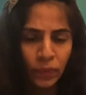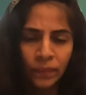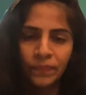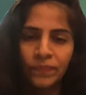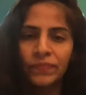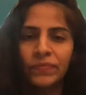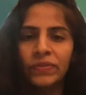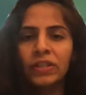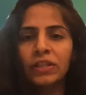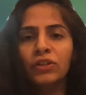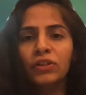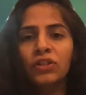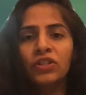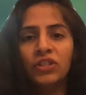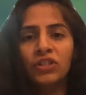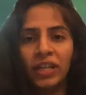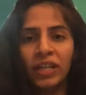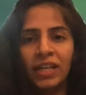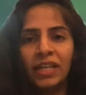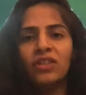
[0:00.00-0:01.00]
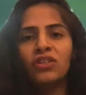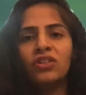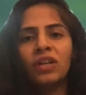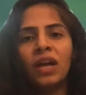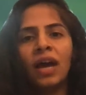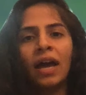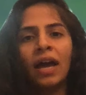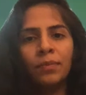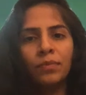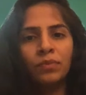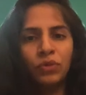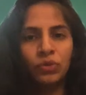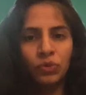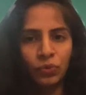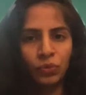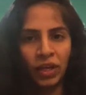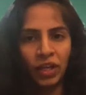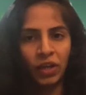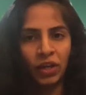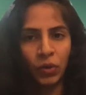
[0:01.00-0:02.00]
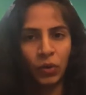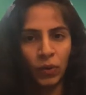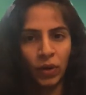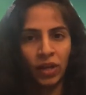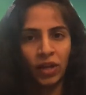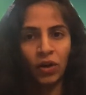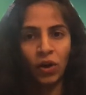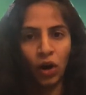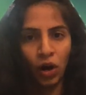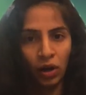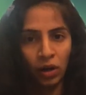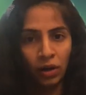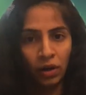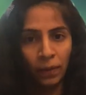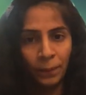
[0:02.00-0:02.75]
So the change I am going on